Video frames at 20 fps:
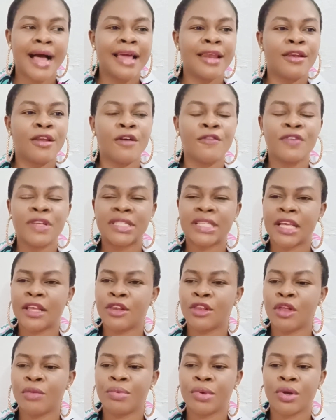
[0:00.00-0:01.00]
I love it a
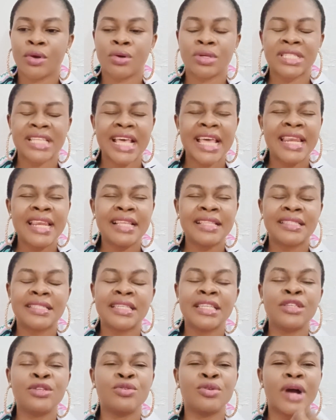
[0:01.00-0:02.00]
lot because
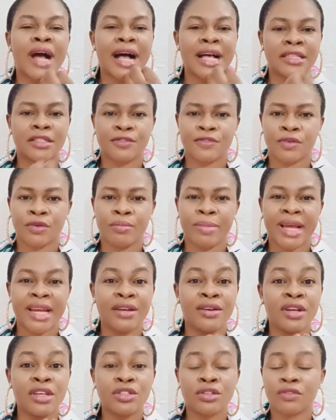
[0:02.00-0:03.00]
anything you ask for, by
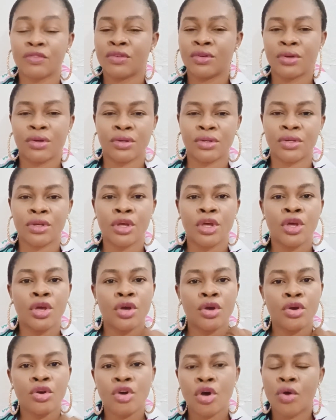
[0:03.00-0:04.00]
the grace of God,
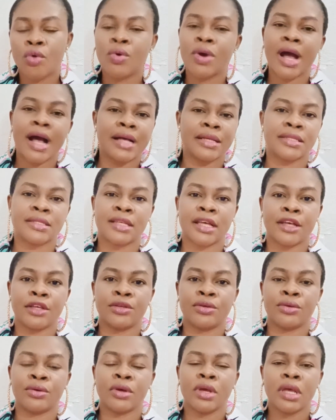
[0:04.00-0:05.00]
God will answer
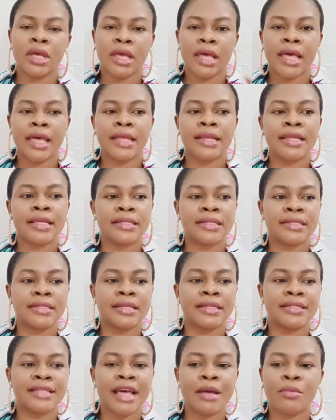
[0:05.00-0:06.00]
you. And this is
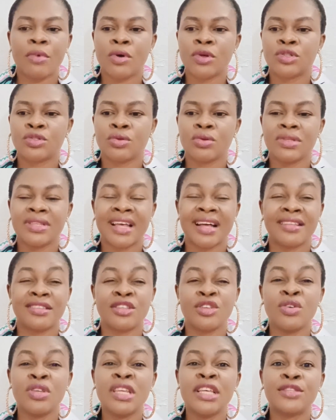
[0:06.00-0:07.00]
the time also
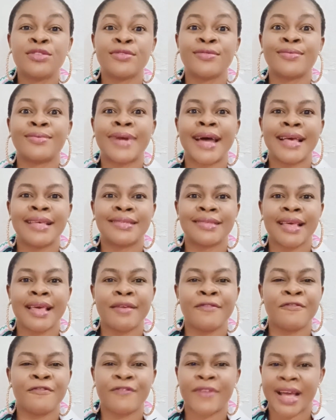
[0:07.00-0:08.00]
that you need to rise
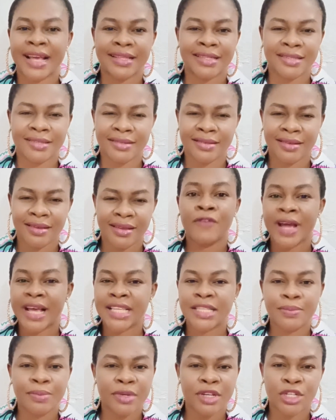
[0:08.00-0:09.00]
and fight.
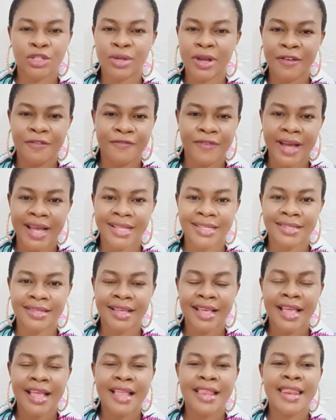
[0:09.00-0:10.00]
Fight spiritual
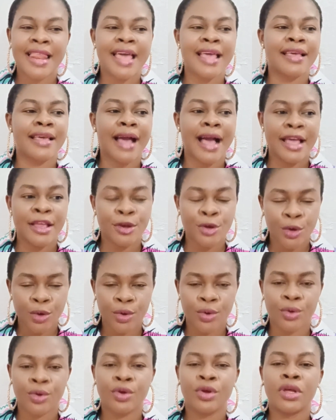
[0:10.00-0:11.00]
fight. Like, I
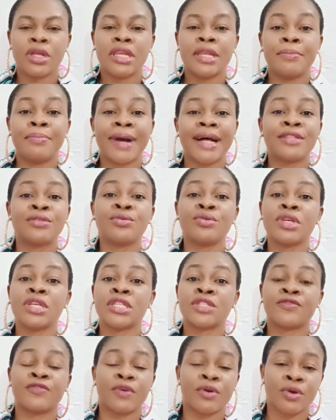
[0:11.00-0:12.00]
know the battle
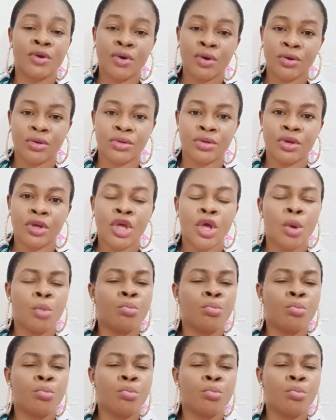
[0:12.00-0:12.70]
is for God,